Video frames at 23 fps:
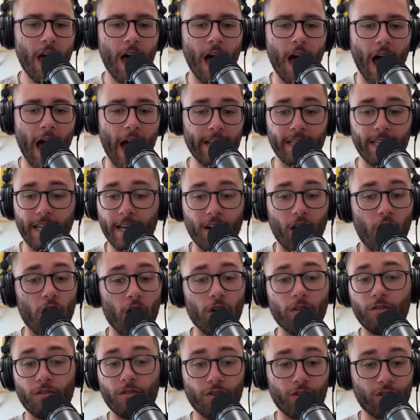I think
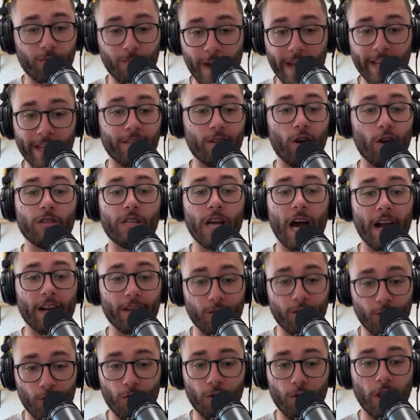Arthur Smith knows how to
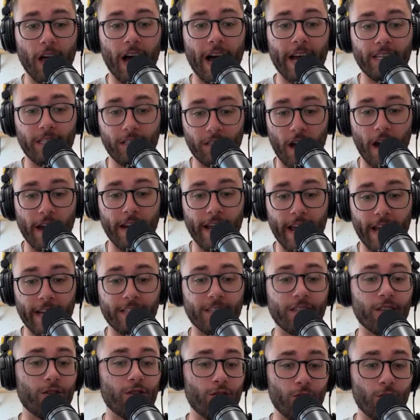utilize tight
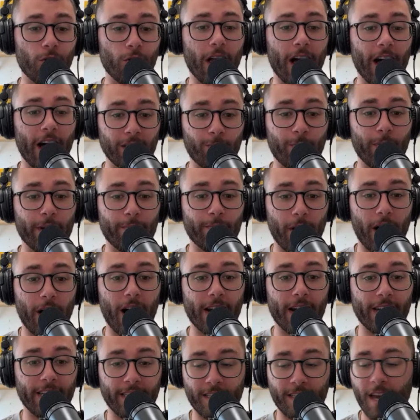ends and utilize big
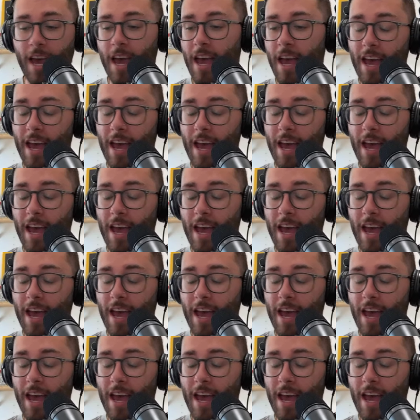bodies.